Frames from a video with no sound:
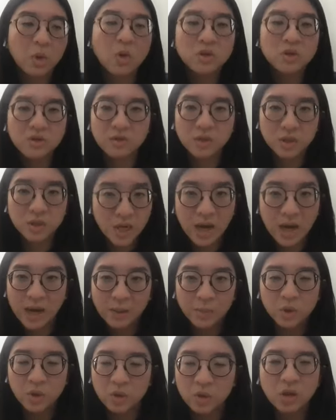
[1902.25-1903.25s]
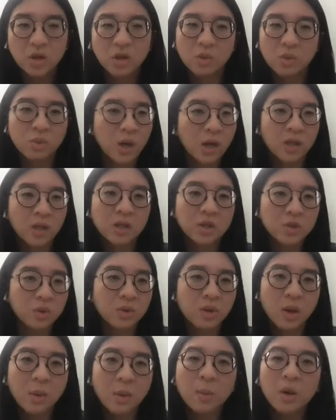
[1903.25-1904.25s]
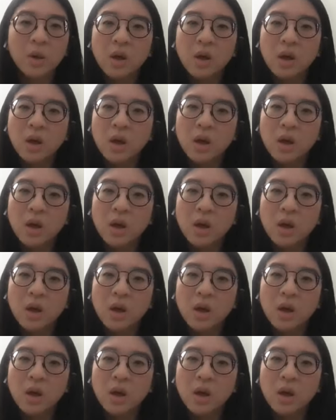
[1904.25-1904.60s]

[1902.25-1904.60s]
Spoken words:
most of the time you're going to run into them